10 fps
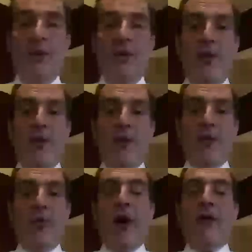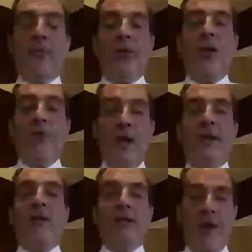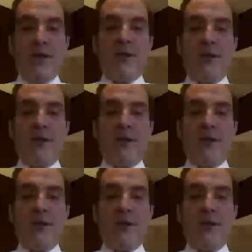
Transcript: the arrival of any lice.